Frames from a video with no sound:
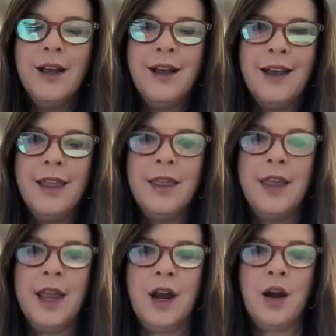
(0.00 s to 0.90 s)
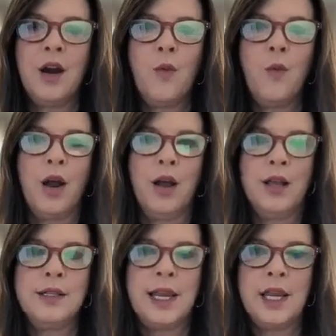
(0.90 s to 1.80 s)
there
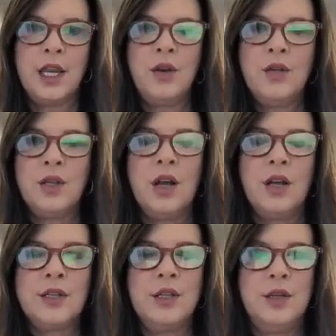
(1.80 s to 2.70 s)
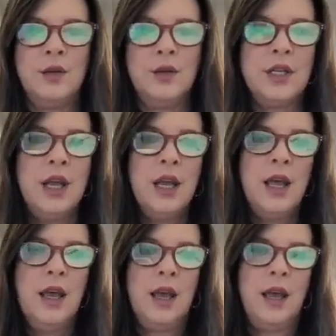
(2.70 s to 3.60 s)
was a huge lawsuit
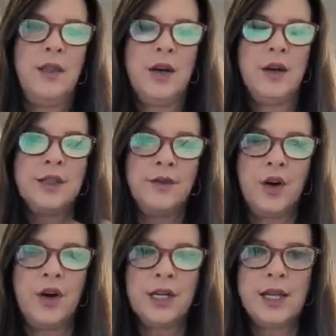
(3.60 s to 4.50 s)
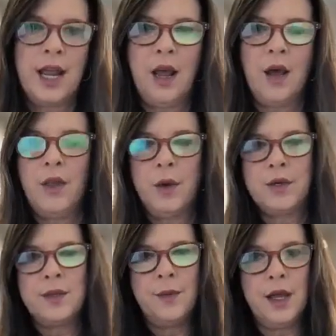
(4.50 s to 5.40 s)
and there is a verdict now. There were
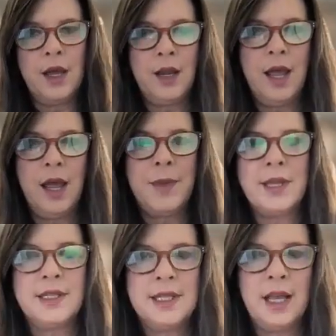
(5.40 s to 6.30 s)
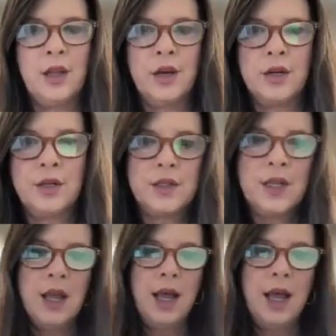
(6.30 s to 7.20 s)
some unhappy sellers
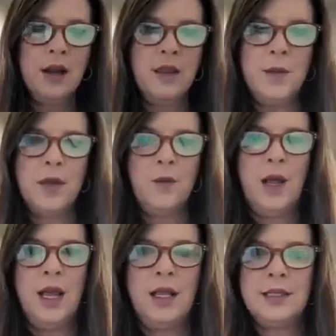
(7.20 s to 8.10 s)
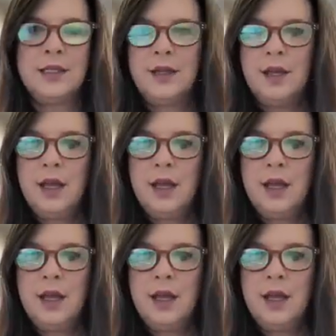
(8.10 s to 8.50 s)
out in the Midwest.